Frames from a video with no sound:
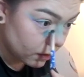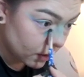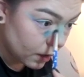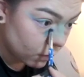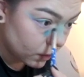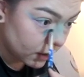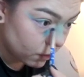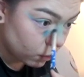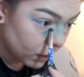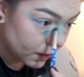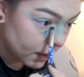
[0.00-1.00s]
And
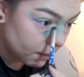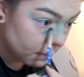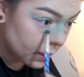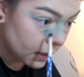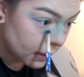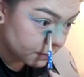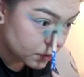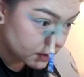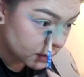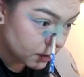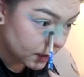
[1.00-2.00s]
where they meet, I'm
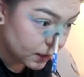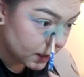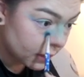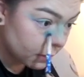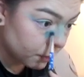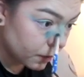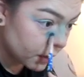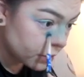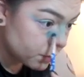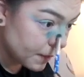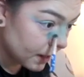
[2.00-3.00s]
just gonna like kind of
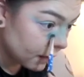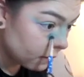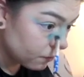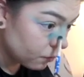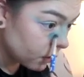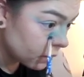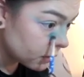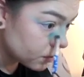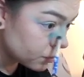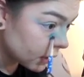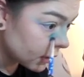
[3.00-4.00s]
brush back and forth
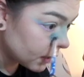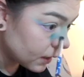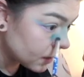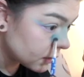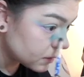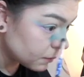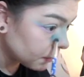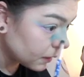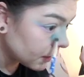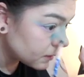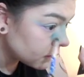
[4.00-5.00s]
to try to get it to
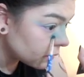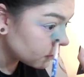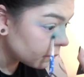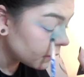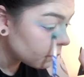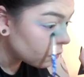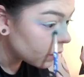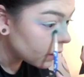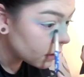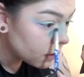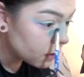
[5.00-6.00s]
blend a little bit more.